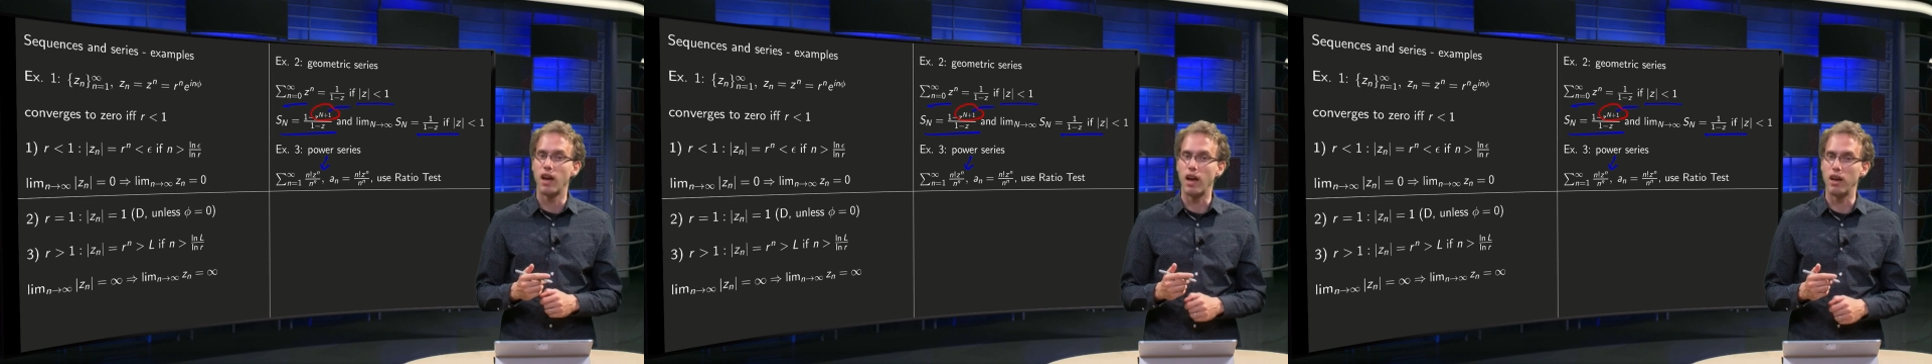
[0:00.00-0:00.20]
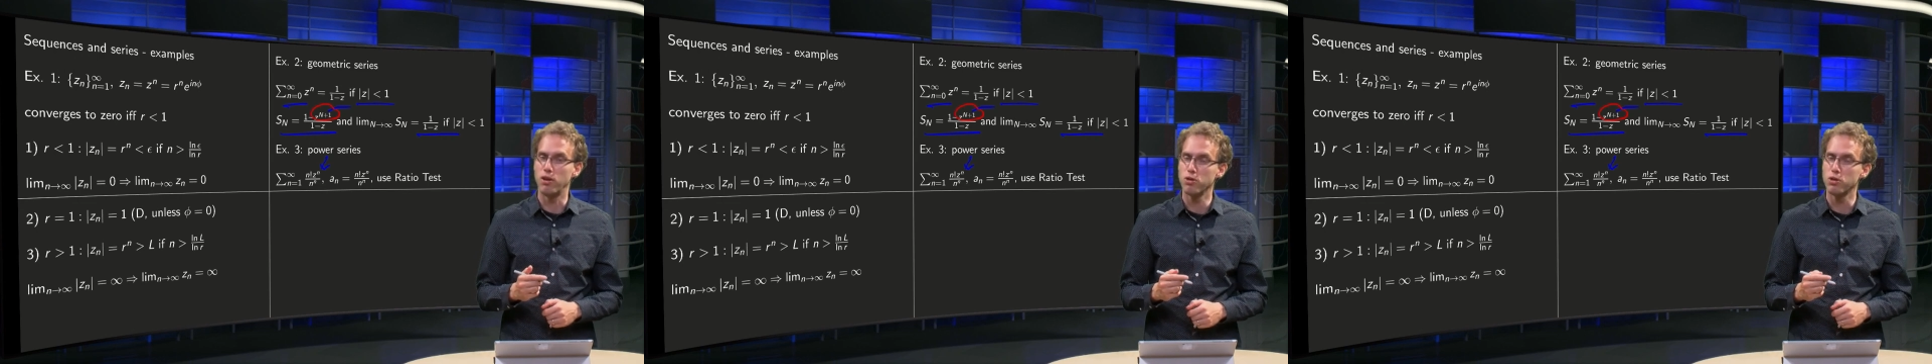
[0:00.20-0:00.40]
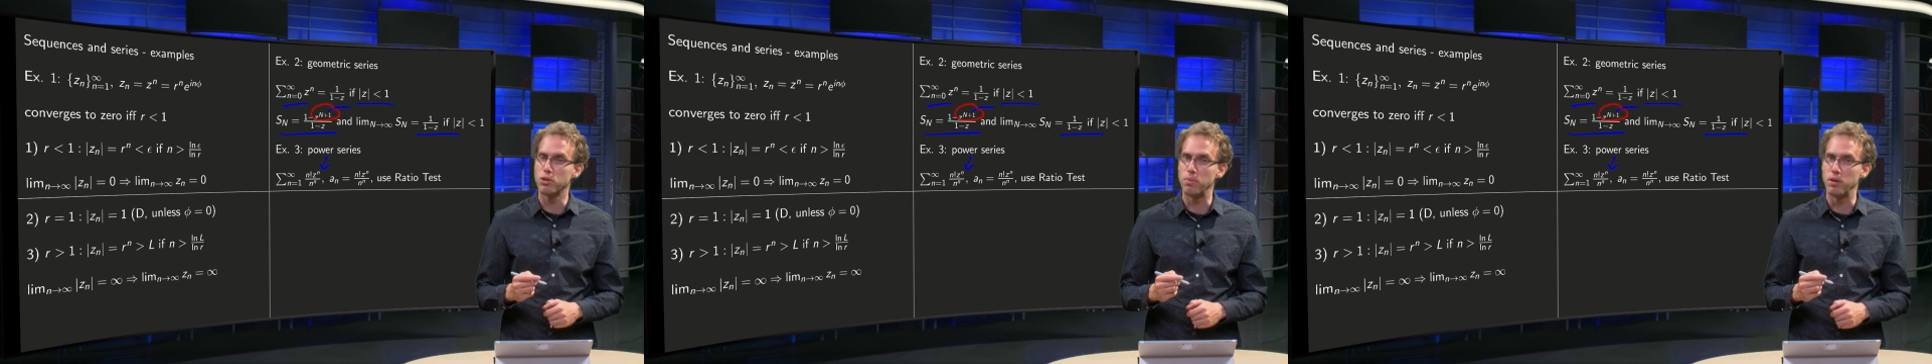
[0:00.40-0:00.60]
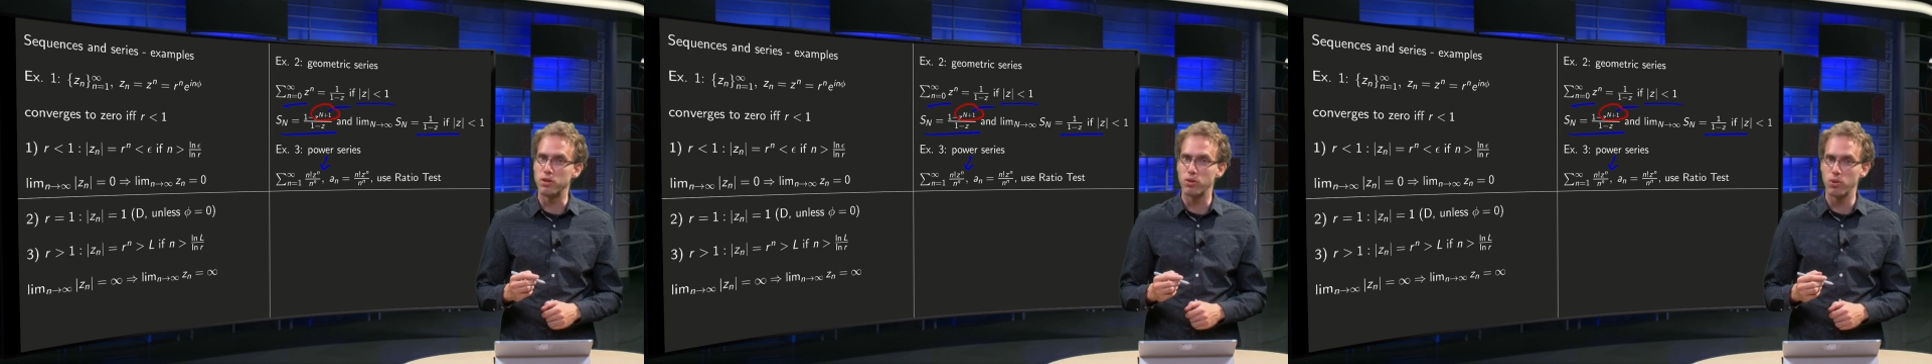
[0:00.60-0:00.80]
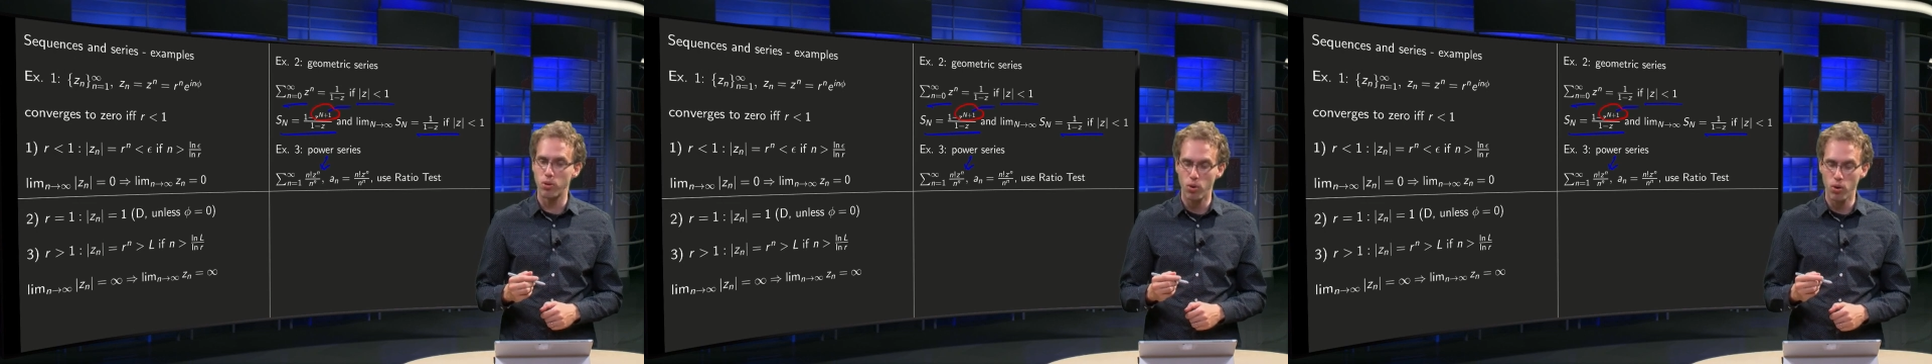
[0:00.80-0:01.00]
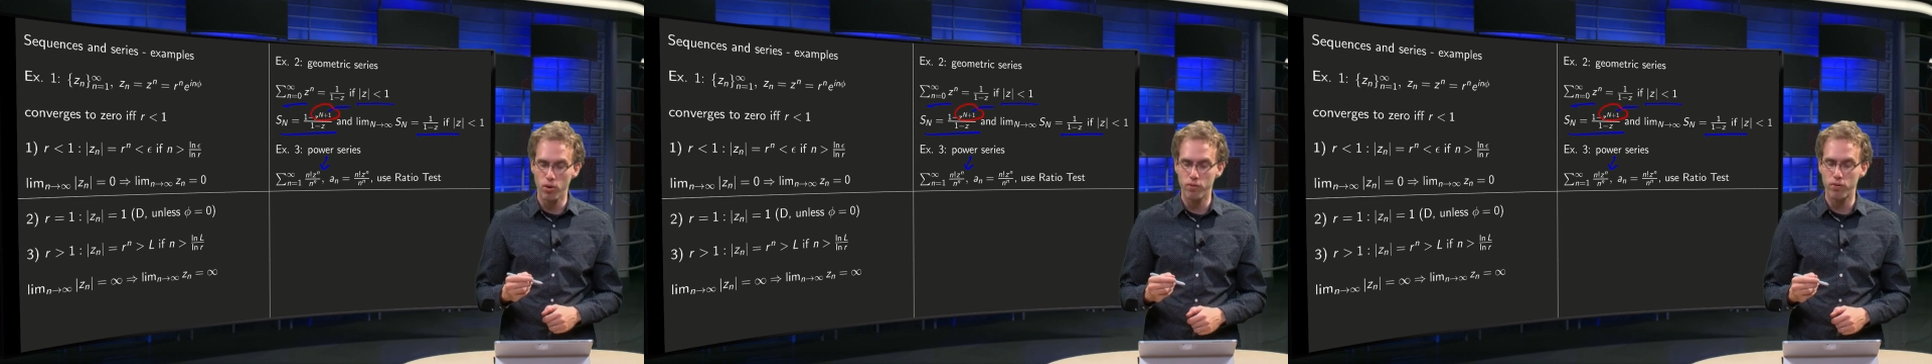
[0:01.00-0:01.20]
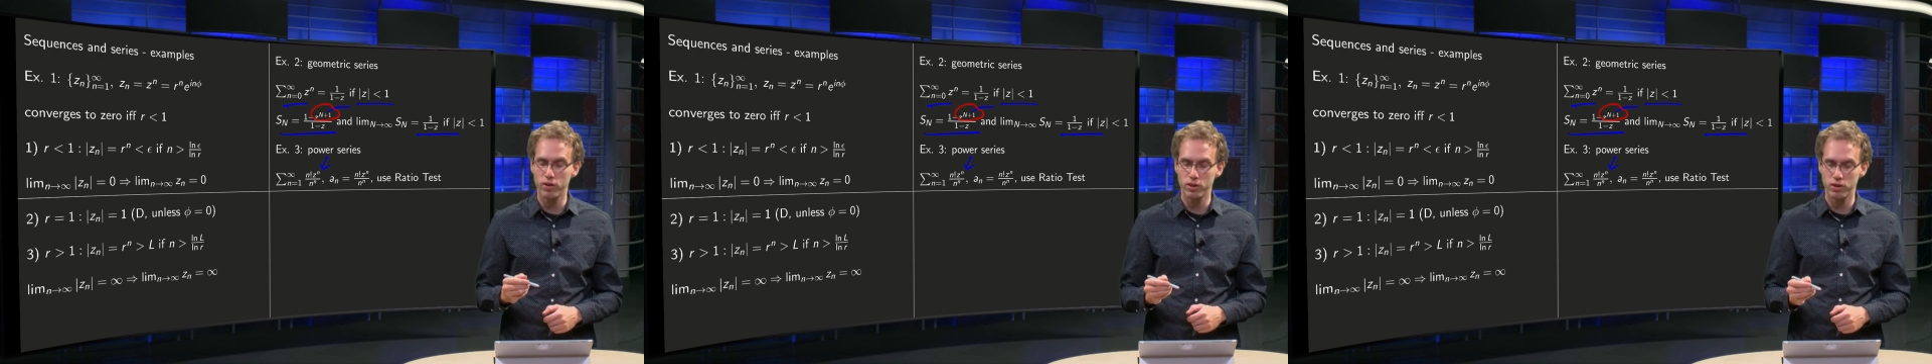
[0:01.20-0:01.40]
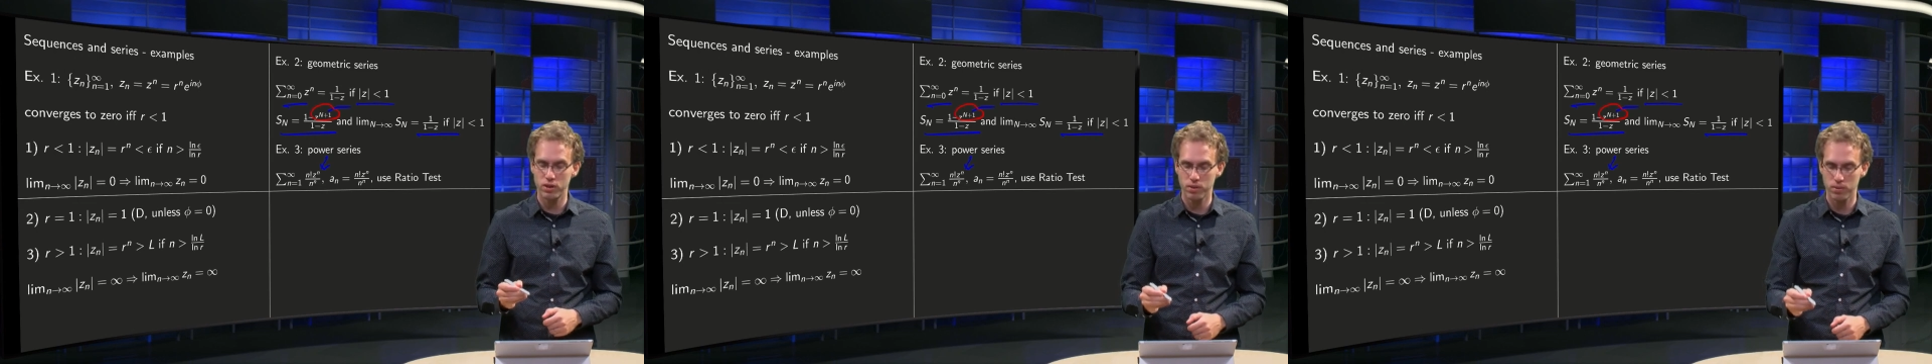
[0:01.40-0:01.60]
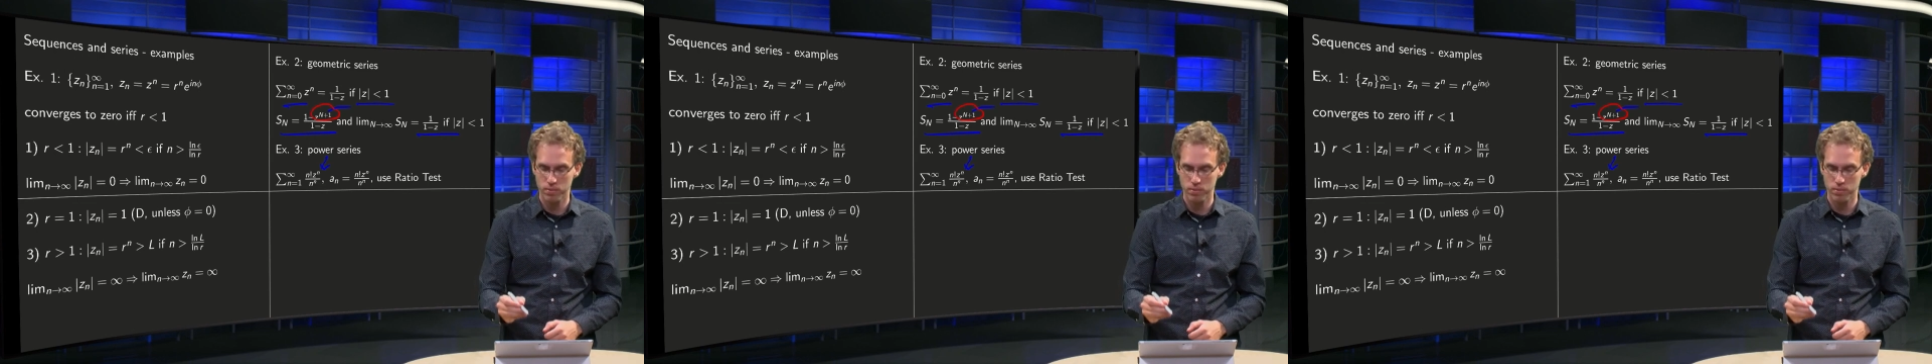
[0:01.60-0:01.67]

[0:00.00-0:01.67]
It looks a bit awkward